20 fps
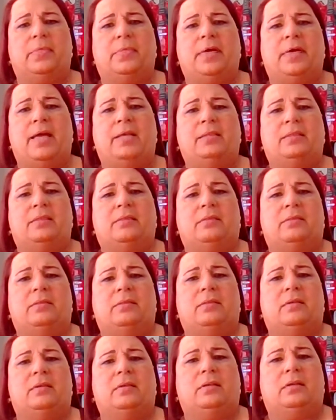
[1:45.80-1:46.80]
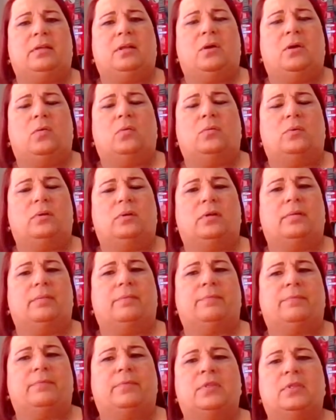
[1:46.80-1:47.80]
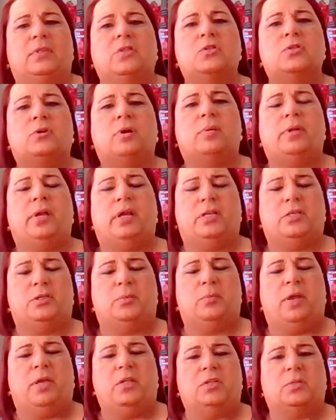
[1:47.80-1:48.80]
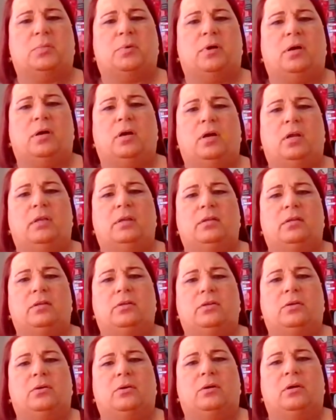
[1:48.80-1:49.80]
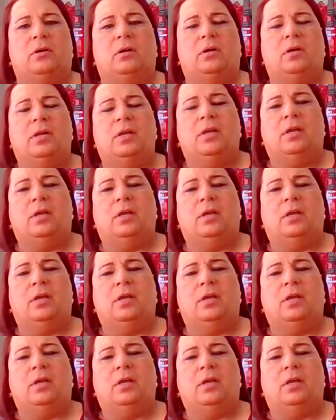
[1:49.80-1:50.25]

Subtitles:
that you know, discrimination based upon your